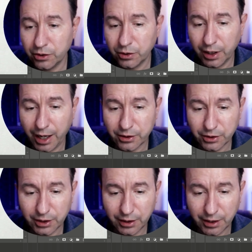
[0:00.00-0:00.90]
you could
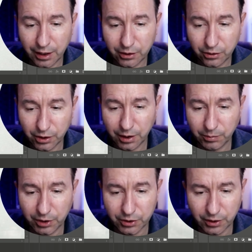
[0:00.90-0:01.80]
actually get that in your
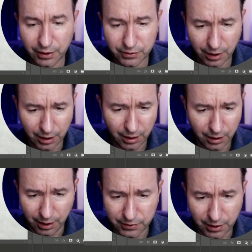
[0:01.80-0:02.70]
image, and that's
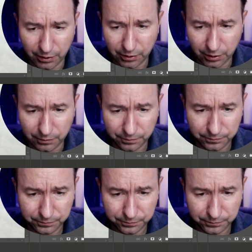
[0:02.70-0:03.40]
not good.